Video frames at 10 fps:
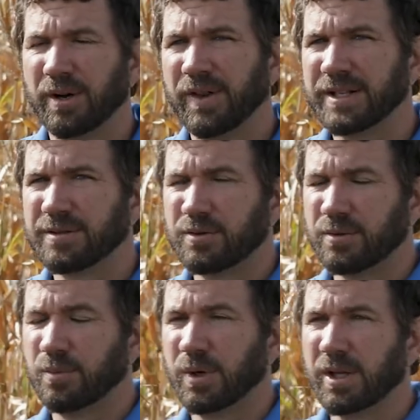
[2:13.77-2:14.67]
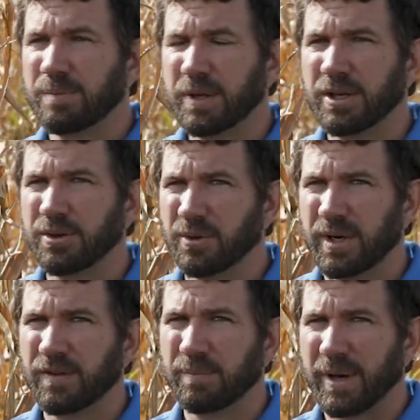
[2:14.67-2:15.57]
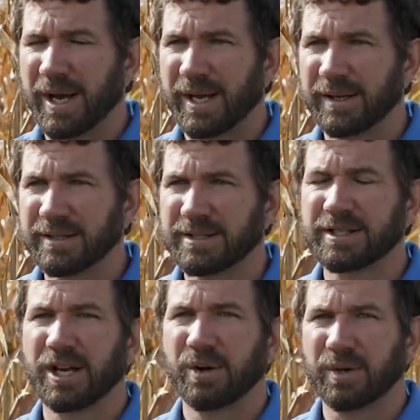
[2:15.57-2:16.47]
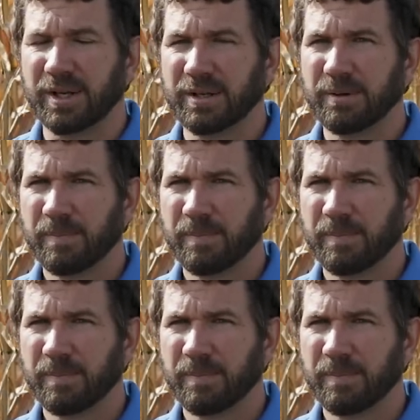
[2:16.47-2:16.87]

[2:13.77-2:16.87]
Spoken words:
and that's really being driven by scouting.